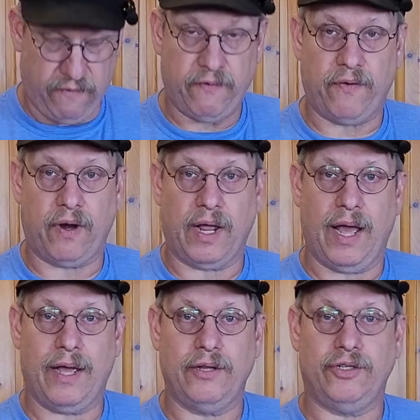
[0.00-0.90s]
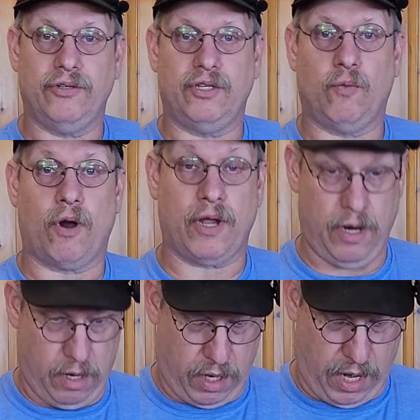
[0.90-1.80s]
even for a guy who's used to
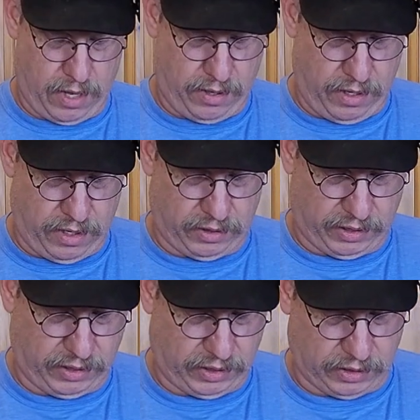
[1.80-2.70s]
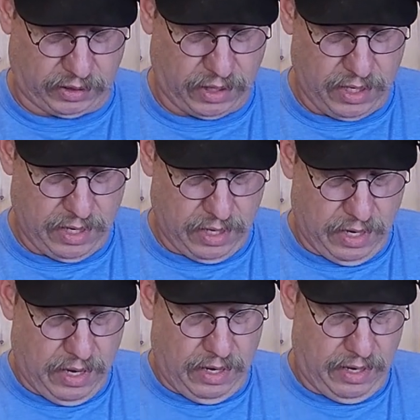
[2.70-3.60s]
working on hot things. This is
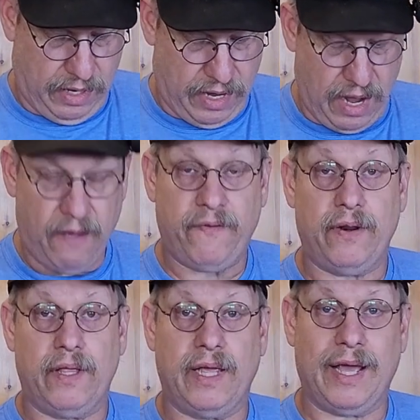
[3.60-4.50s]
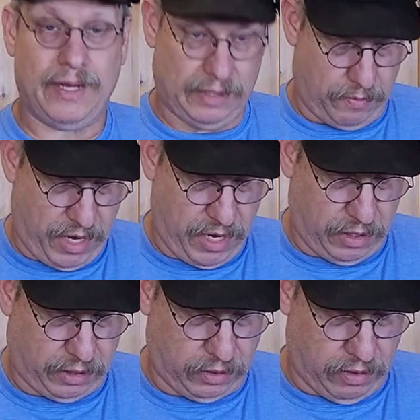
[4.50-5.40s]
definitely got some
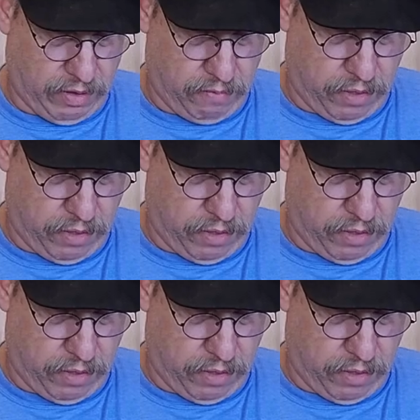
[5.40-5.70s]
heat to it,